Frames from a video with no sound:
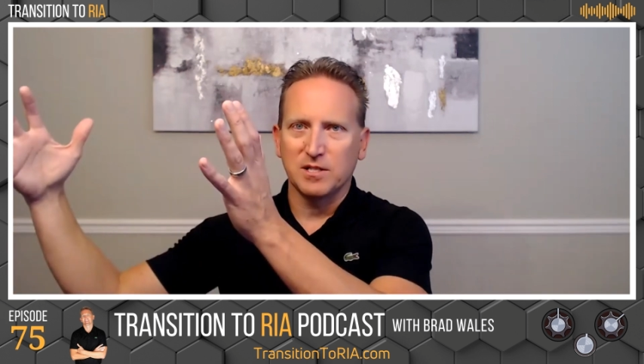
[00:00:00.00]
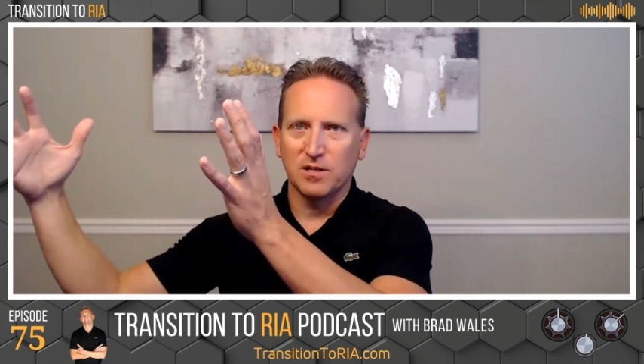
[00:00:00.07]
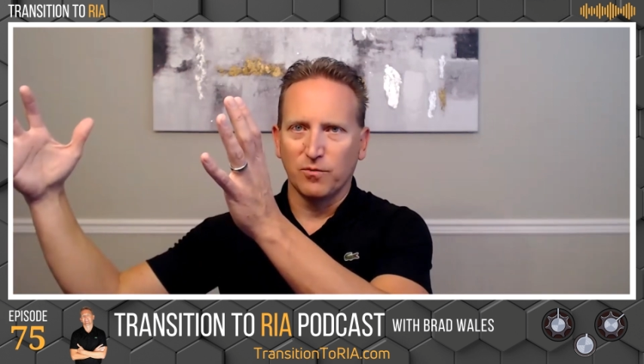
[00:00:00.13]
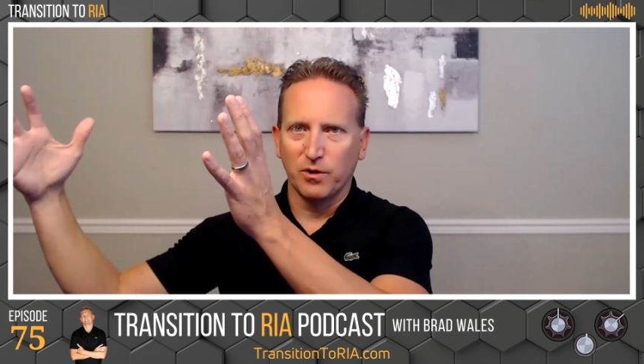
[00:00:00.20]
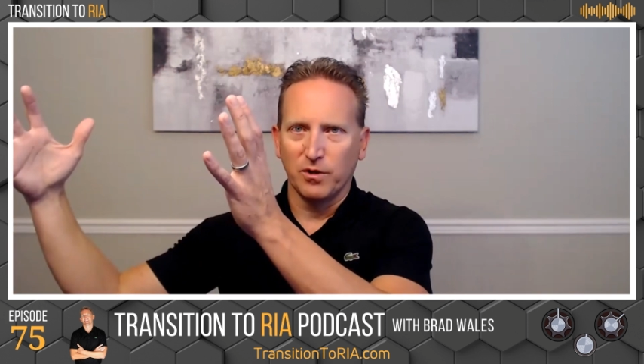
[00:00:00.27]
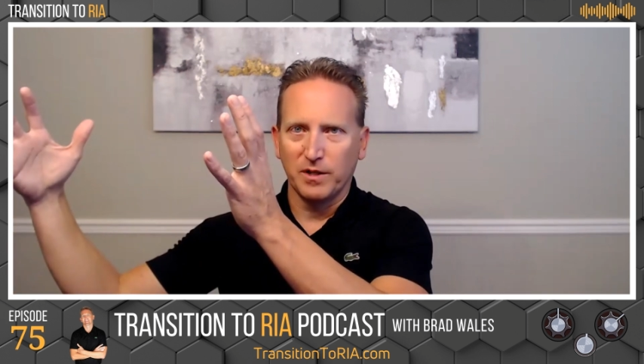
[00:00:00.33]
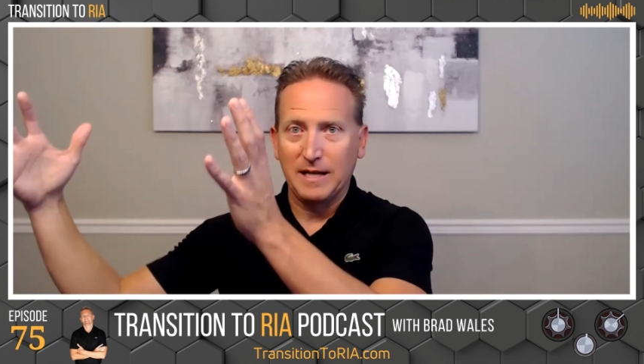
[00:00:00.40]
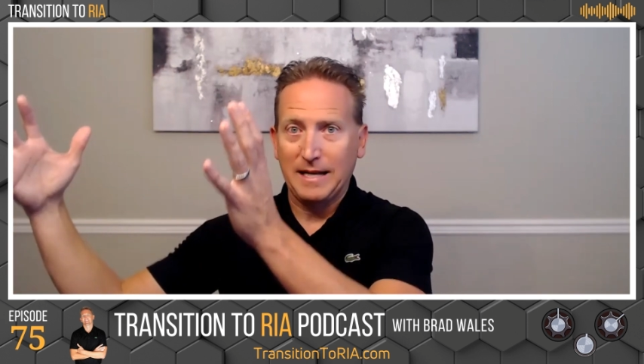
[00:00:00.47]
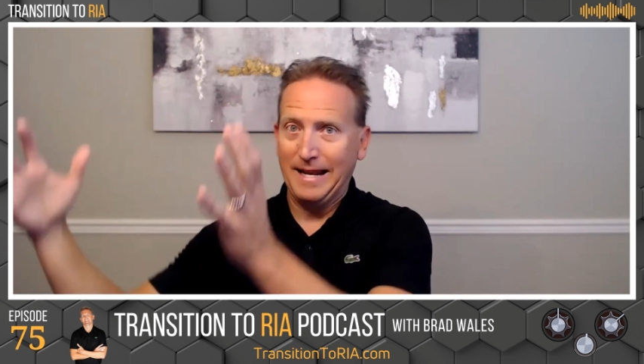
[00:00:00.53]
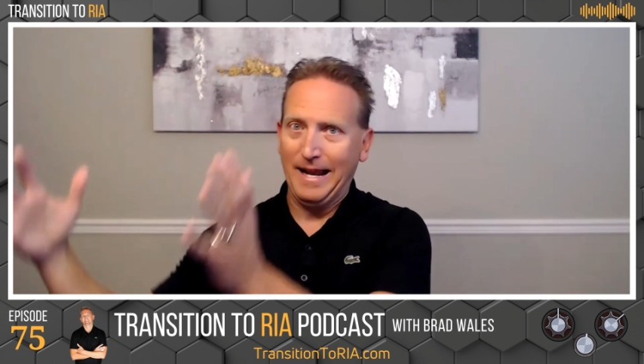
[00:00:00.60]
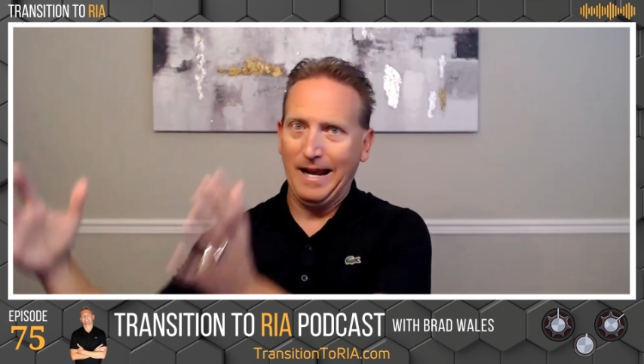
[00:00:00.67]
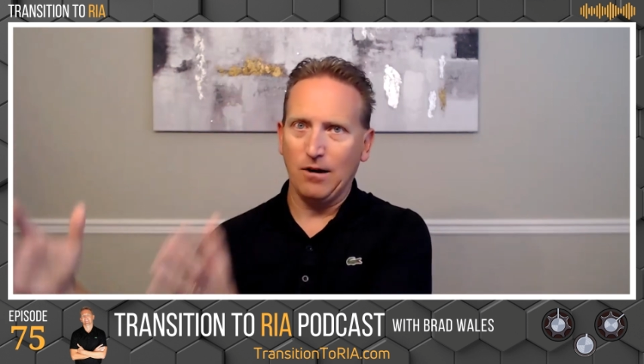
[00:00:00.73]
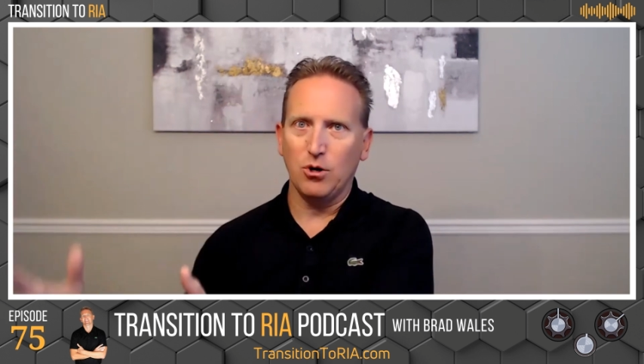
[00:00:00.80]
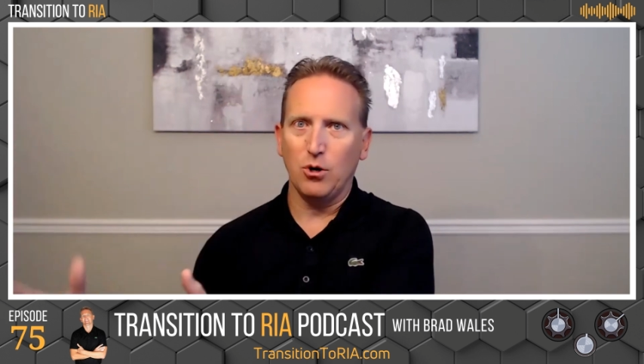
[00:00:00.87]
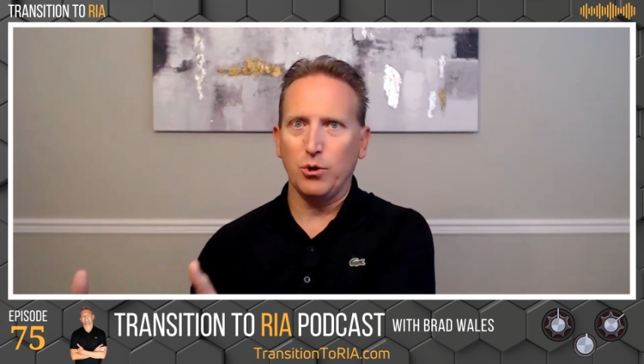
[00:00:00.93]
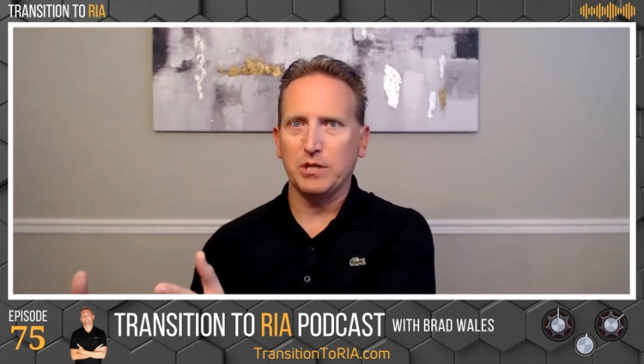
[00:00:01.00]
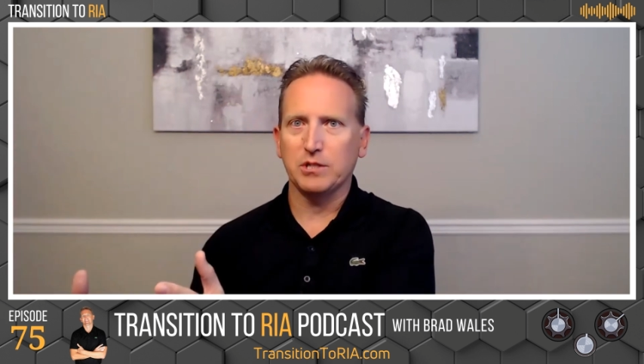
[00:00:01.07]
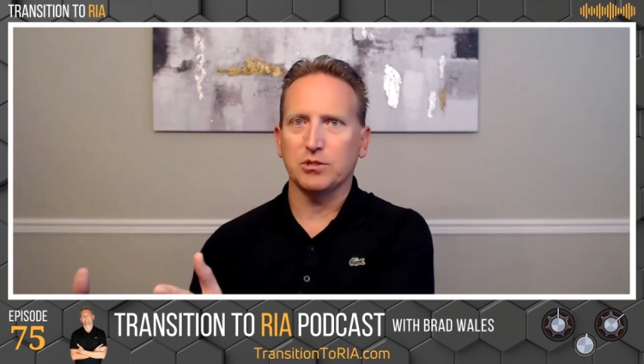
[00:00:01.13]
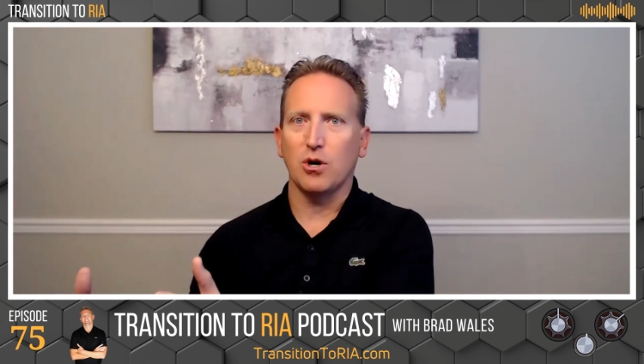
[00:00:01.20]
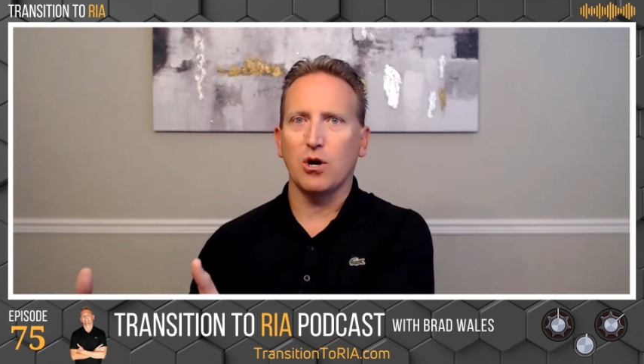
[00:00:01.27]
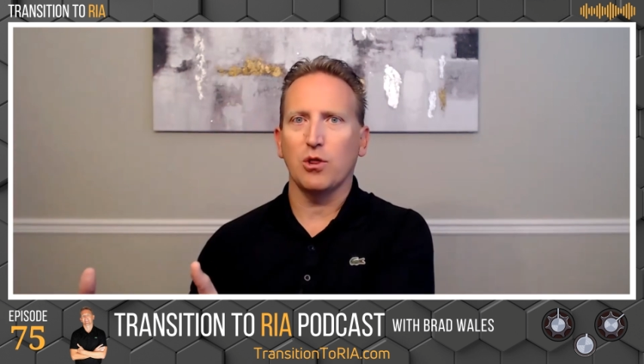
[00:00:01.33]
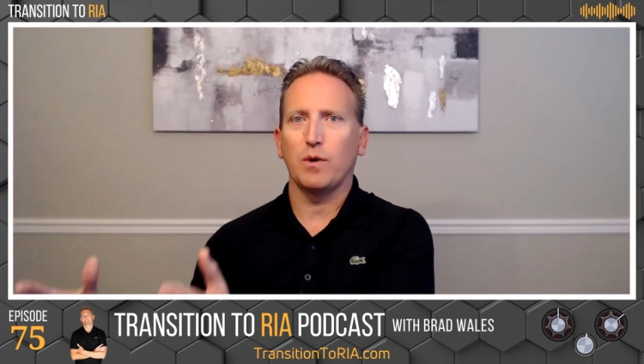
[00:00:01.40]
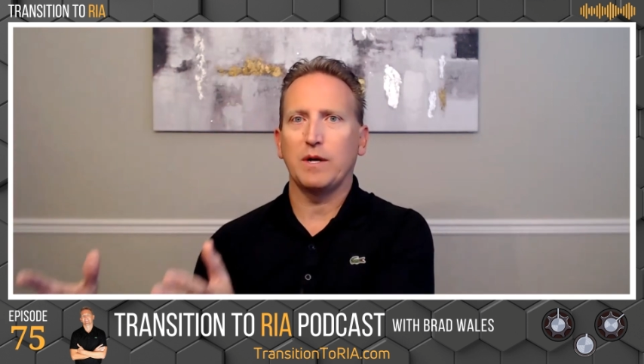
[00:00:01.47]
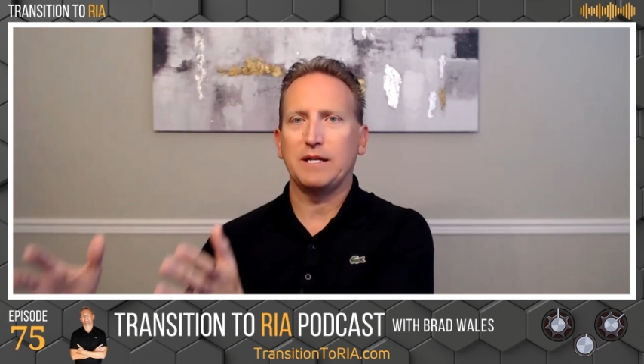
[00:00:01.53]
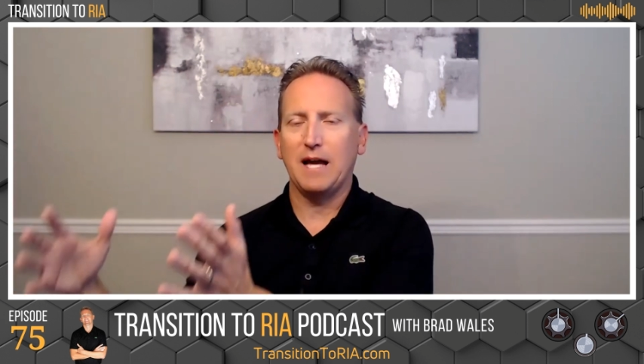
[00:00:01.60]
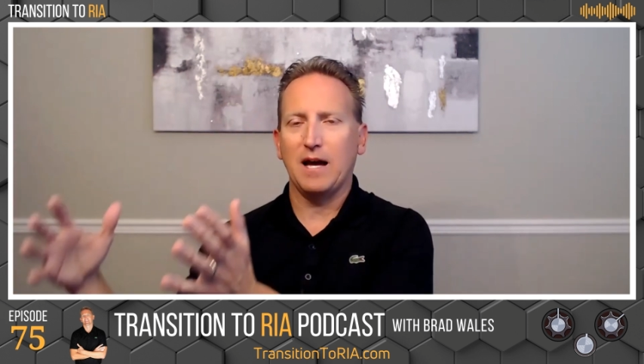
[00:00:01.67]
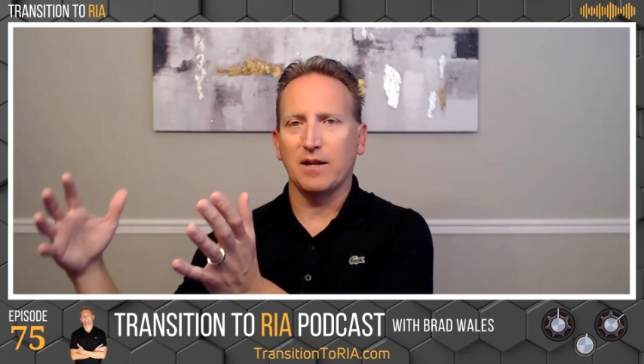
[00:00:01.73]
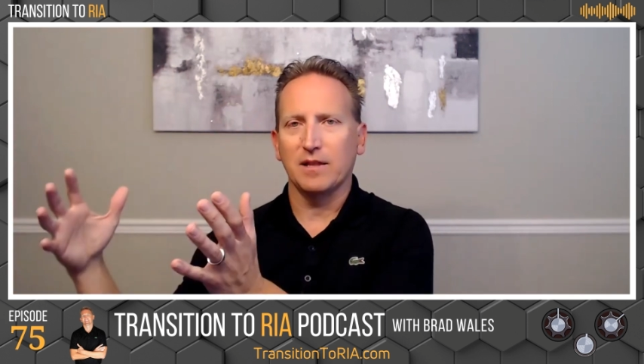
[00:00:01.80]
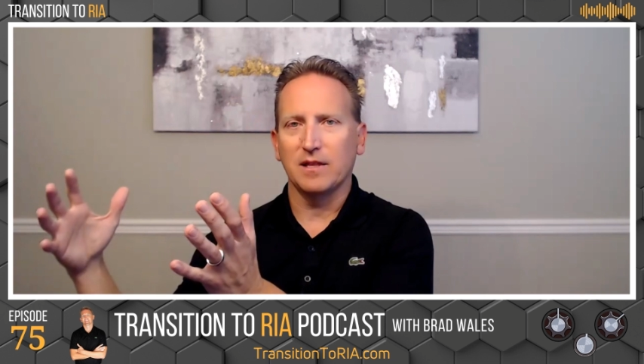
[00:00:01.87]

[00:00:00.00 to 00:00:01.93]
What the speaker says: to really narrow this all the way down.